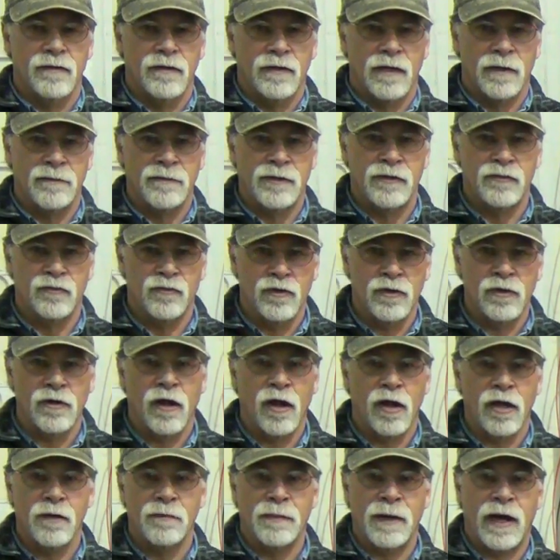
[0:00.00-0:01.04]
I mean, we're
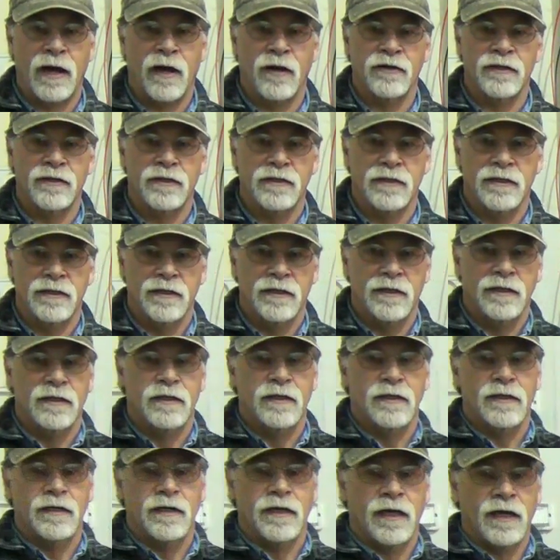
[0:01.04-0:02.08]
all about
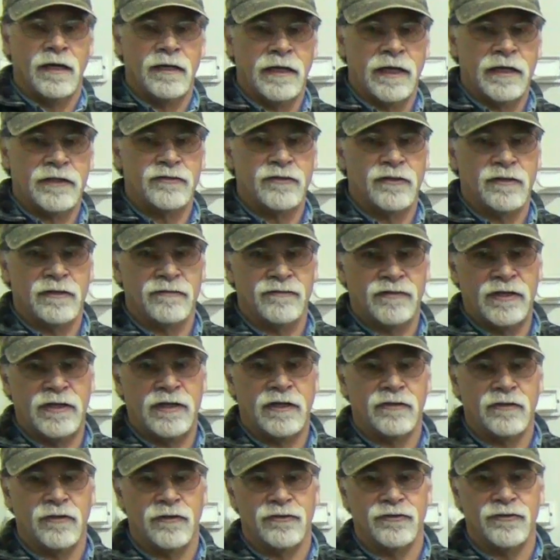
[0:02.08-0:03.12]
electric
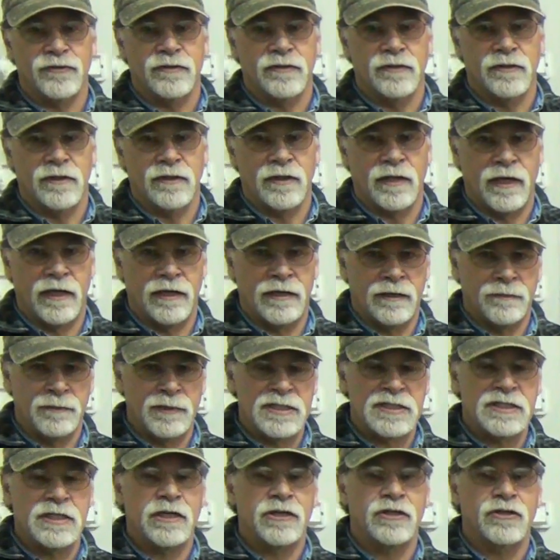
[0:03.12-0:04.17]
vehicles, and in
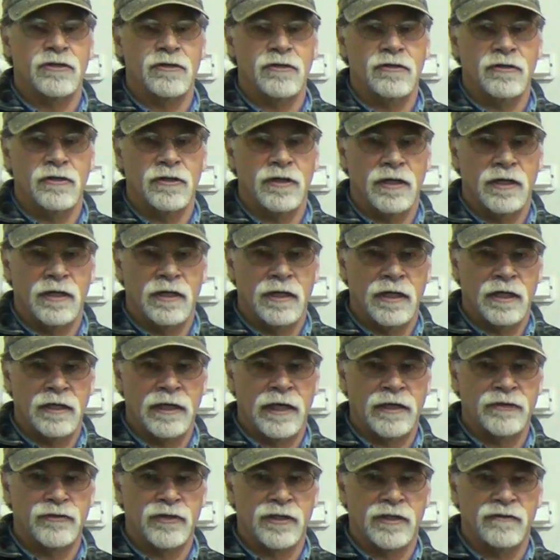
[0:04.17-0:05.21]
particular,
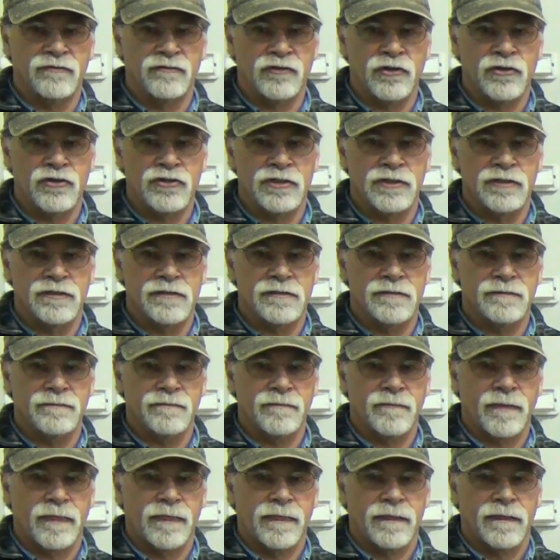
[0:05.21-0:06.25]
electric conversions.
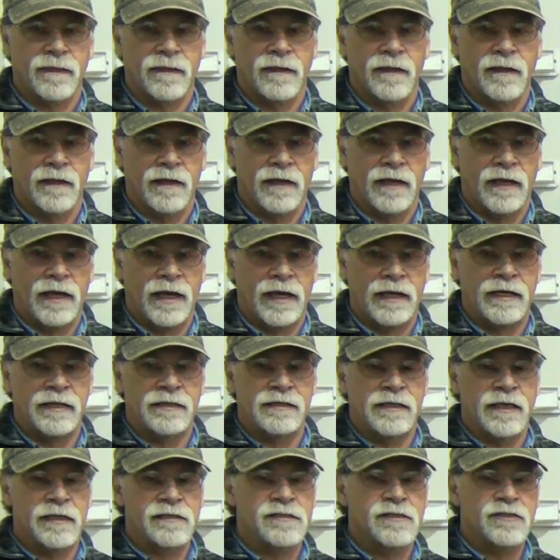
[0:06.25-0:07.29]
And
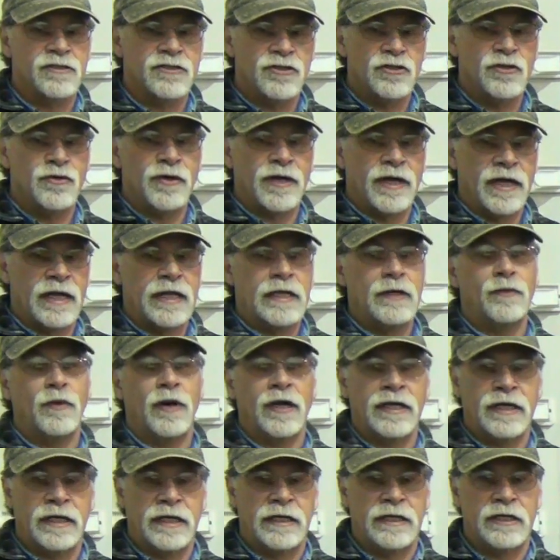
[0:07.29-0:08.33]
it doesn't do
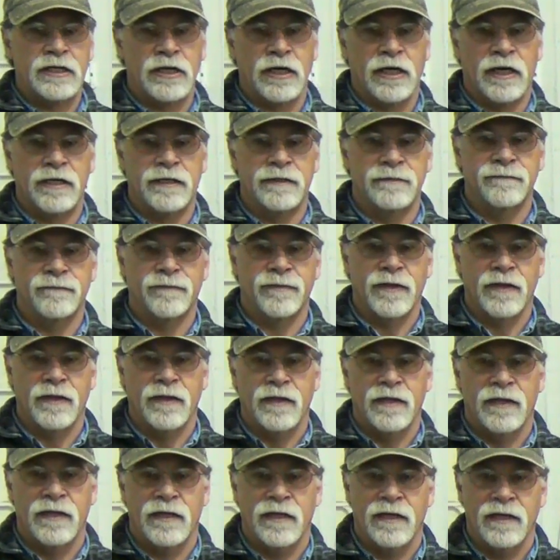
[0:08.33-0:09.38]
anyone any good
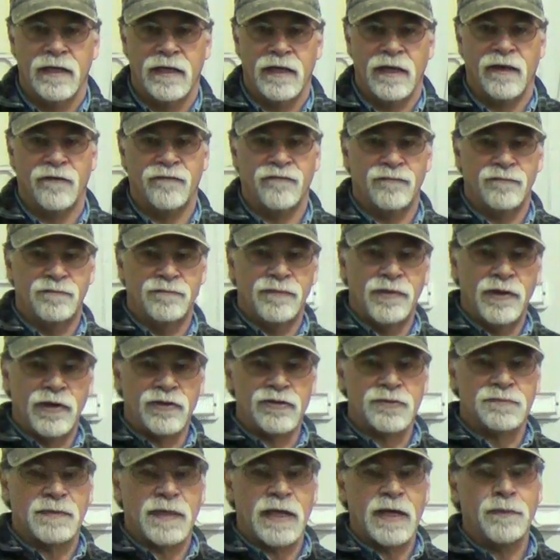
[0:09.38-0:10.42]
if
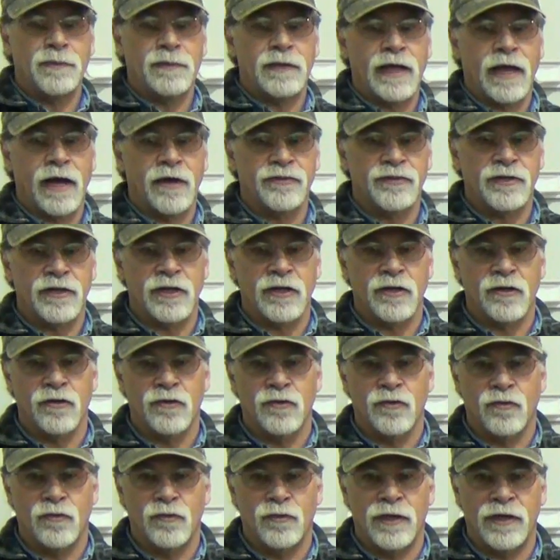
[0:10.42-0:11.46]
there's people out there
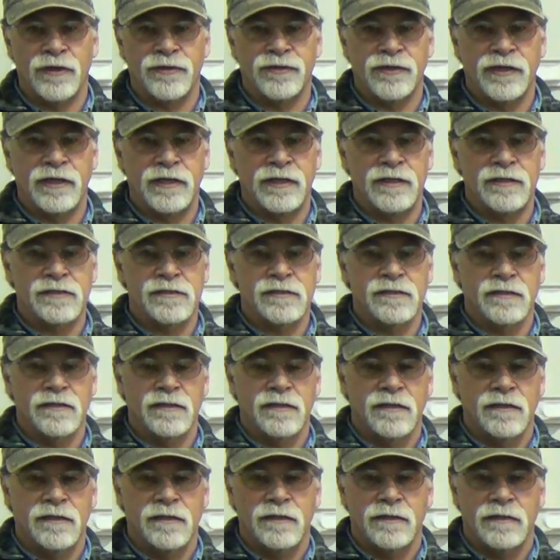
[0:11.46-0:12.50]
with these
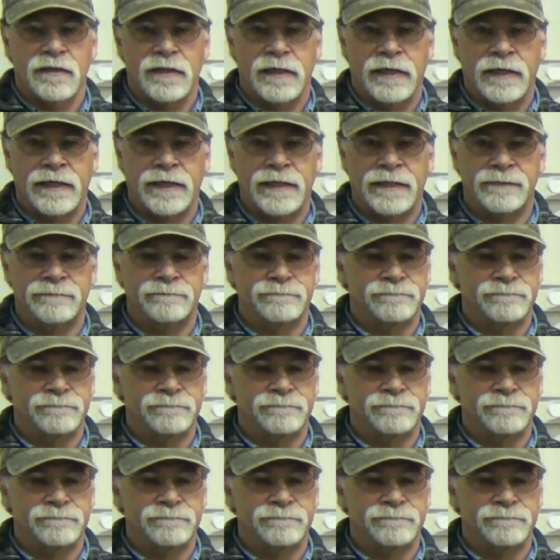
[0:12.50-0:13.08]
uh,